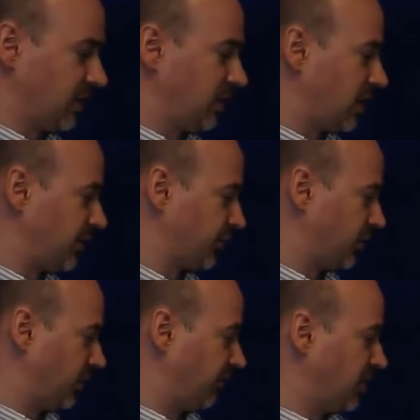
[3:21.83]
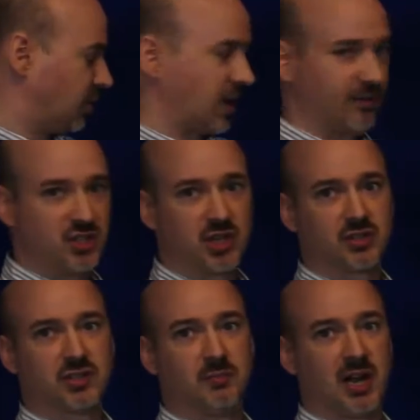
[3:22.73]
Also, if you don't have a
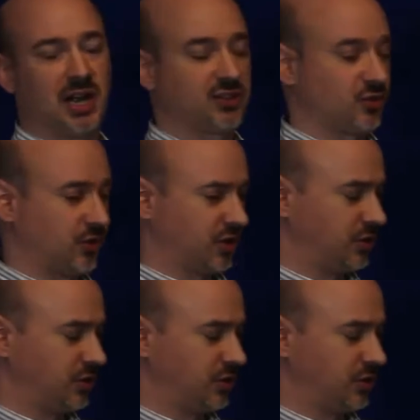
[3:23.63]
junction box or you're